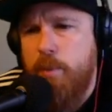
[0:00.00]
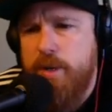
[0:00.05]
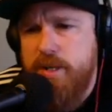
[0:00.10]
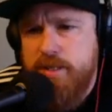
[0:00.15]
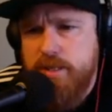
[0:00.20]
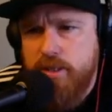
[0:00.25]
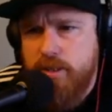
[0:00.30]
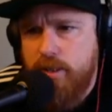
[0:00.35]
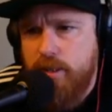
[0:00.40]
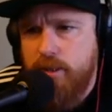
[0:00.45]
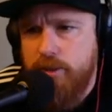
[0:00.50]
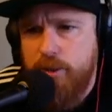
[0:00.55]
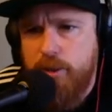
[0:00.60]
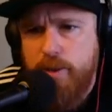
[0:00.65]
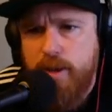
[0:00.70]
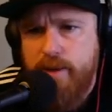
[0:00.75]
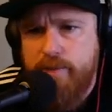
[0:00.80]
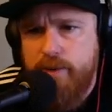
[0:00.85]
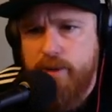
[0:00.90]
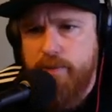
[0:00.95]
is it called? You
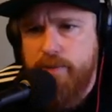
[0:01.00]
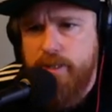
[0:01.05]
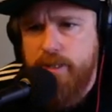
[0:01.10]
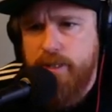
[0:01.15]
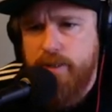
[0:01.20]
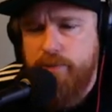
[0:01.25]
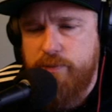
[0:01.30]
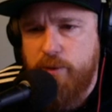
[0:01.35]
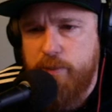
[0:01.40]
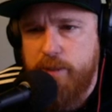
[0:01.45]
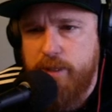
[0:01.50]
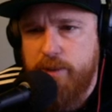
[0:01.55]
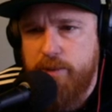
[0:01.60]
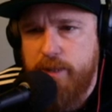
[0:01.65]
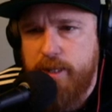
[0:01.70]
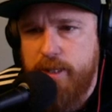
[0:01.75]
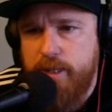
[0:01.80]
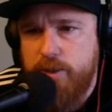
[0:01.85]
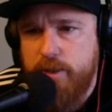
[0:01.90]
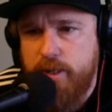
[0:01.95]
have it over there for me to
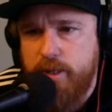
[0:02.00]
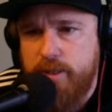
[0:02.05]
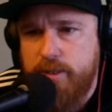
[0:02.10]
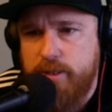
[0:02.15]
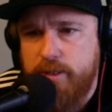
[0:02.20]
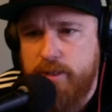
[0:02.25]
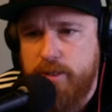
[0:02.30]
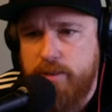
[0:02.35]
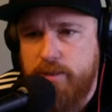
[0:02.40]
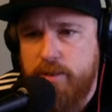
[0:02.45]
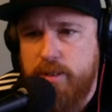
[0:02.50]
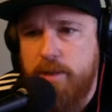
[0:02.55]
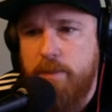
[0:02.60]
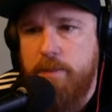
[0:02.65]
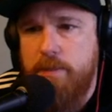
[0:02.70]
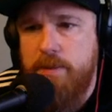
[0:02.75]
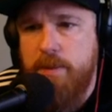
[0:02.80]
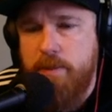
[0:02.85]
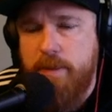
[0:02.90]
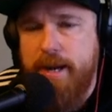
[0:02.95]
read, so I don't have to.
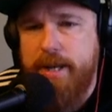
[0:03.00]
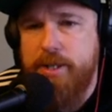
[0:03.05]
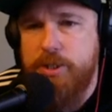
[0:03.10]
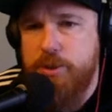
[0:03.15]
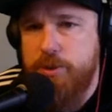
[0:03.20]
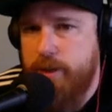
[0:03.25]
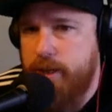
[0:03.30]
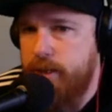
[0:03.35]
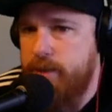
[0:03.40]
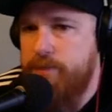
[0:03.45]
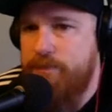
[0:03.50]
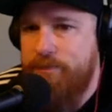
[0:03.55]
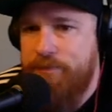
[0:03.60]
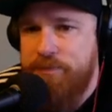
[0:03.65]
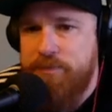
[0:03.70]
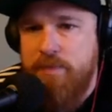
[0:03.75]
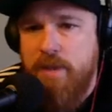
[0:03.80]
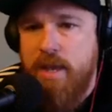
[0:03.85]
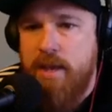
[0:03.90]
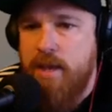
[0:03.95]
The mine train.
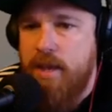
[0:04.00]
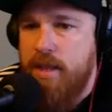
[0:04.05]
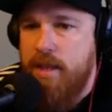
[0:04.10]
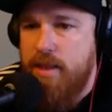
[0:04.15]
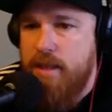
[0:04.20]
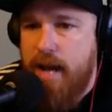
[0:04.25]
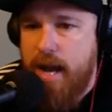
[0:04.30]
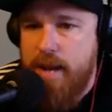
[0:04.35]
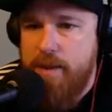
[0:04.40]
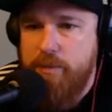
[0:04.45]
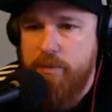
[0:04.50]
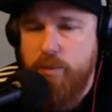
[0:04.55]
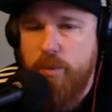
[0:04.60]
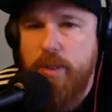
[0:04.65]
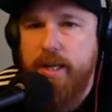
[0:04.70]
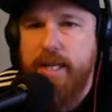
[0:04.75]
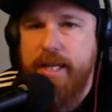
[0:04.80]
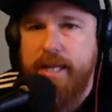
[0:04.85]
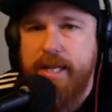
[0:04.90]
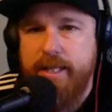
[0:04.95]
I'm
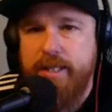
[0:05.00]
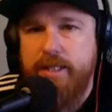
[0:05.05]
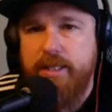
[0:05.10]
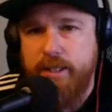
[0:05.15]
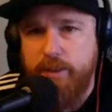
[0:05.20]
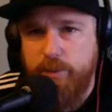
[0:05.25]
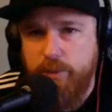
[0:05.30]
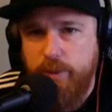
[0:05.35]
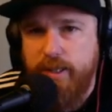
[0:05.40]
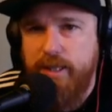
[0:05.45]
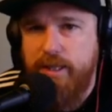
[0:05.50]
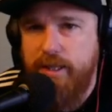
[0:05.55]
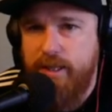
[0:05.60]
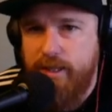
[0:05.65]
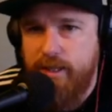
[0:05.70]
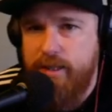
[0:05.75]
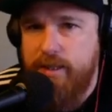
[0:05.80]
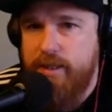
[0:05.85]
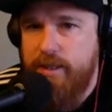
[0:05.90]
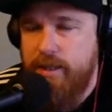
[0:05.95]
really,
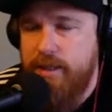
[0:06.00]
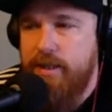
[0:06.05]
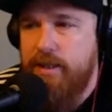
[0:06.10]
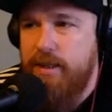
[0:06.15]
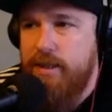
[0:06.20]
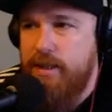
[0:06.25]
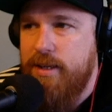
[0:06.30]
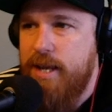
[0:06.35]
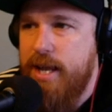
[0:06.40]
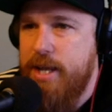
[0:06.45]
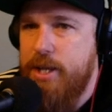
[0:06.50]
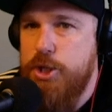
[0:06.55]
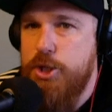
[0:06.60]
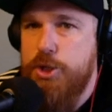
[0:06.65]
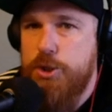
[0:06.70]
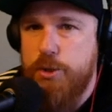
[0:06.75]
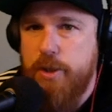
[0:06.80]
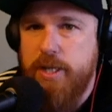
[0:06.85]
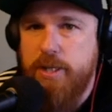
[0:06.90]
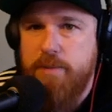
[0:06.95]
really
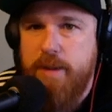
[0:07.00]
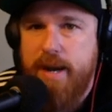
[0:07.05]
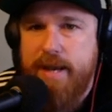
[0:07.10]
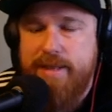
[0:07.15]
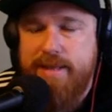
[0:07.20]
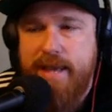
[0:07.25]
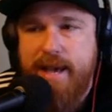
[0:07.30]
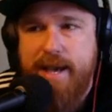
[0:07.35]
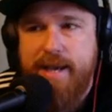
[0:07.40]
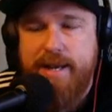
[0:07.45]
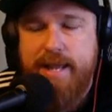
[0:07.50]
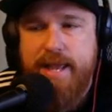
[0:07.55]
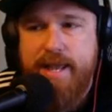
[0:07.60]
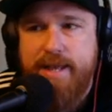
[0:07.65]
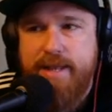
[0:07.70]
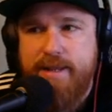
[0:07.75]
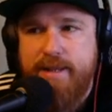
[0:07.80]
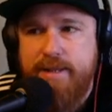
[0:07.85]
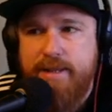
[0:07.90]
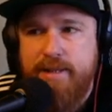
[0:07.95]
intrigued by that,
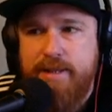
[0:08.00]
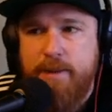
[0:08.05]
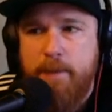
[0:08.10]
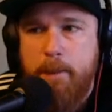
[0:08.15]
and